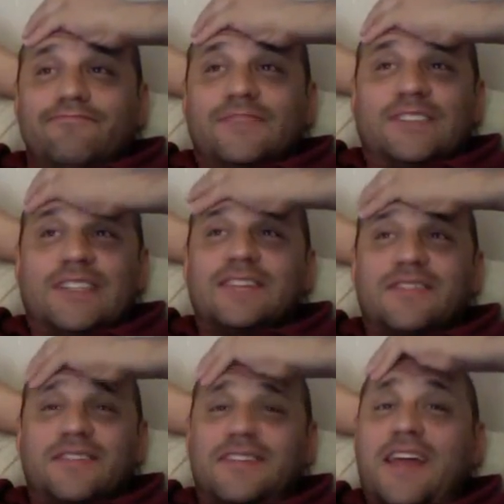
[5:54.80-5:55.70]
It's against
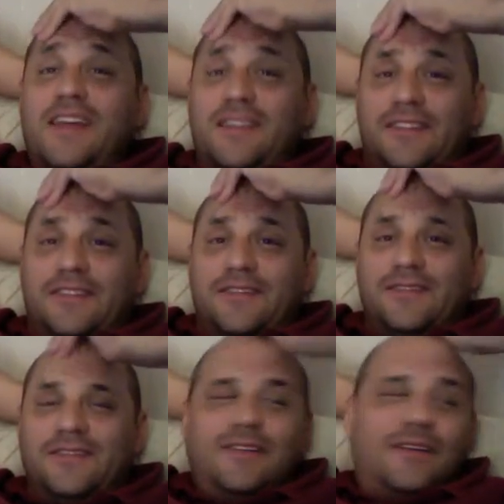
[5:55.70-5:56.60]
the saints.
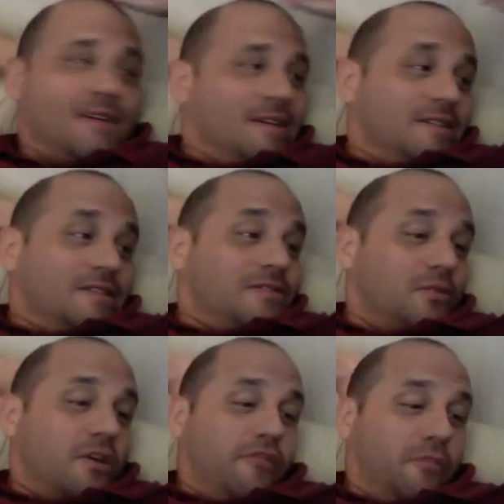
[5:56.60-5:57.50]

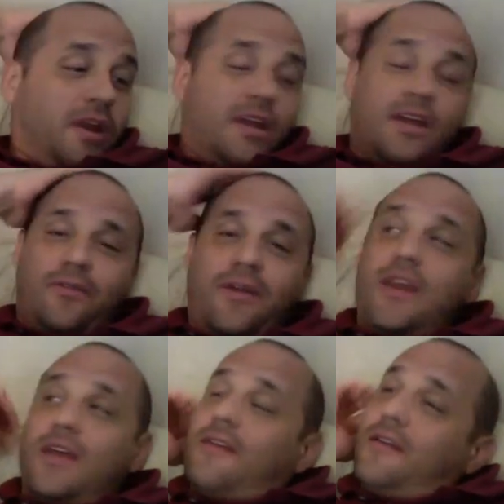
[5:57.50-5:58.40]
So everybody get
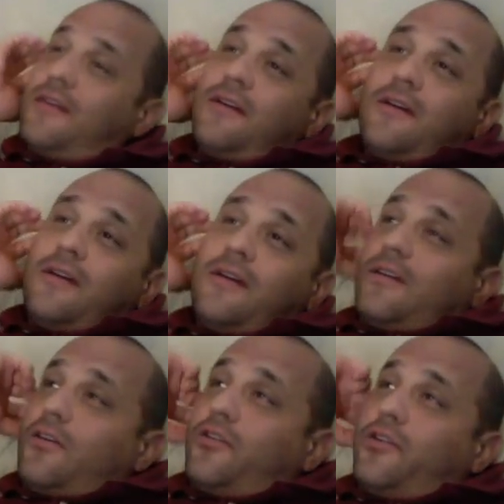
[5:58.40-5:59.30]
ready.
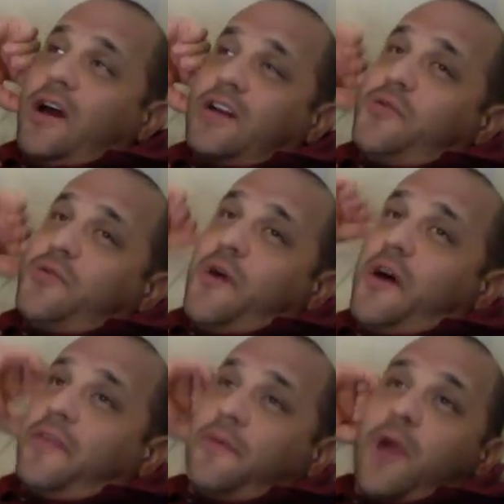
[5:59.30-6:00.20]
All you guys who
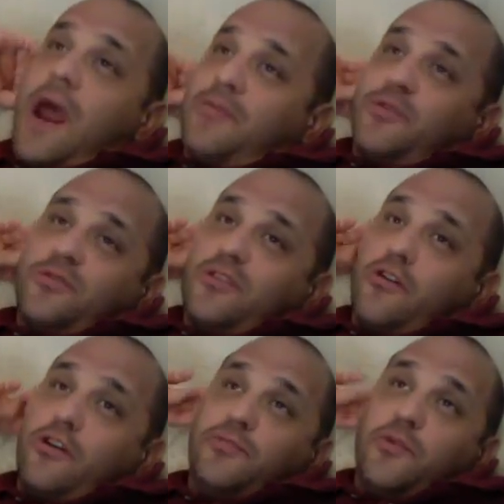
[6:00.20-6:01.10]
thought the rapture is
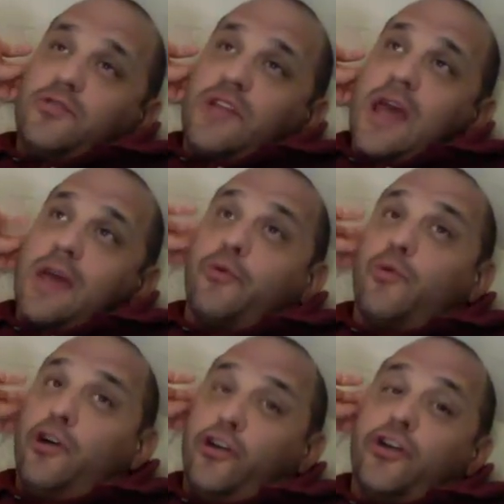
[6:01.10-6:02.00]
already supposed to happen,
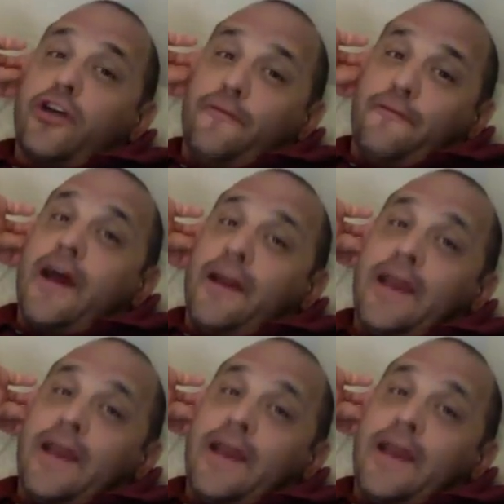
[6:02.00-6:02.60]
well, you're going to find